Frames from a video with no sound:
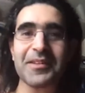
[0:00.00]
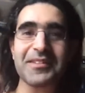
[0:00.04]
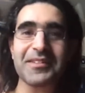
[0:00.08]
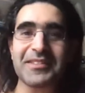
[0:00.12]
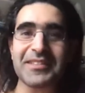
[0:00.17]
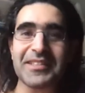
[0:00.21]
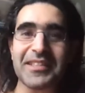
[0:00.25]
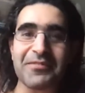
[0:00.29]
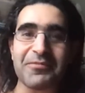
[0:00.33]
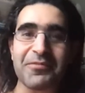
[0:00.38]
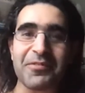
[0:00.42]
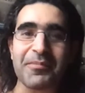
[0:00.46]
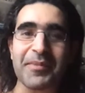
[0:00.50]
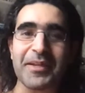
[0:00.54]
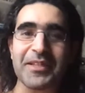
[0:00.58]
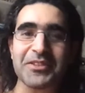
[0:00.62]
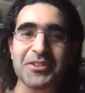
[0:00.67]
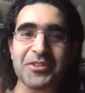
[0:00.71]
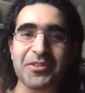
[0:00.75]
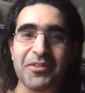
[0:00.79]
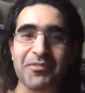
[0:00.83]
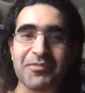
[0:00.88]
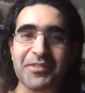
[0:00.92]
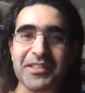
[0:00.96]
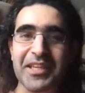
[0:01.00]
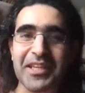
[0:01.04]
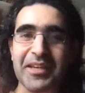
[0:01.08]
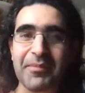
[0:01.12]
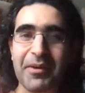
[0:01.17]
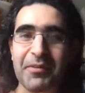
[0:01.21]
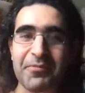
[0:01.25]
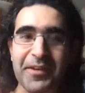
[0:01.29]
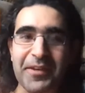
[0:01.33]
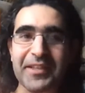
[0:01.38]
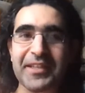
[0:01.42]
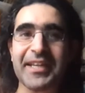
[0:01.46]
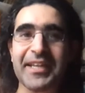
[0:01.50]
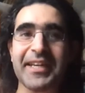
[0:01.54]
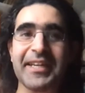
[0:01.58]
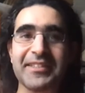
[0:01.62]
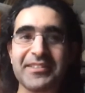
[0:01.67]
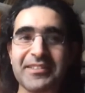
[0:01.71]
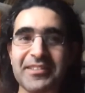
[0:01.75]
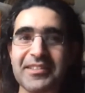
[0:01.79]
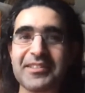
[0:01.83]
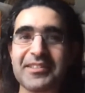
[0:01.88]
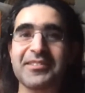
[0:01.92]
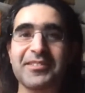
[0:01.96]
the information of the game, I think I
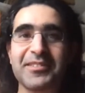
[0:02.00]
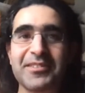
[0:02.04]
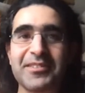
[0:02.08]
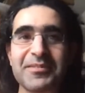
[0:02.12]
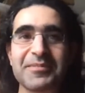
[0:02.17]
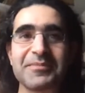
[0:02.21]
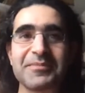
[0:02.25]
did